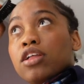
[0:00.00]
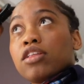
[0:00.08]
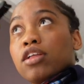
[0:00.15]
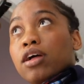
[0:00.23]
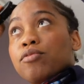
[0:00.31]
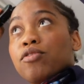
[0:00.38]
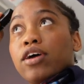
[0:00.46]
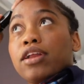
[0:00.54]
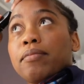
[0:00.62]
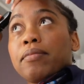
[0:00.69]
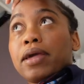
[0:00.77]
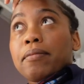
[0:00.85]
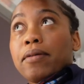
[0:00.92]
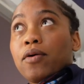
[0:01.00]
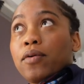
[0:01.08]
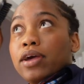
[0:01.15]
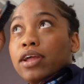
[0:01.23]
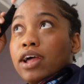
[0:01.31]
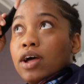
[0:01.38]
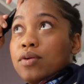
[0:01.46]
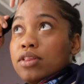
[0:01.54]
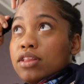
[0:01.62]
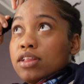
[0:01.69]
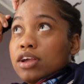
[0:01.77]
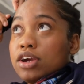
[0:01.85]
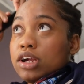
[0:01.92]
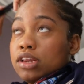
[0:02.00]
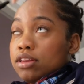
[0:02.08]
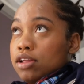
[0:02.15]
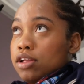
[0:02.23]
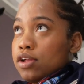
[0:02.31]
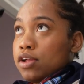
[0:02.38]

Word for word: so I'm trying to make my way downstairs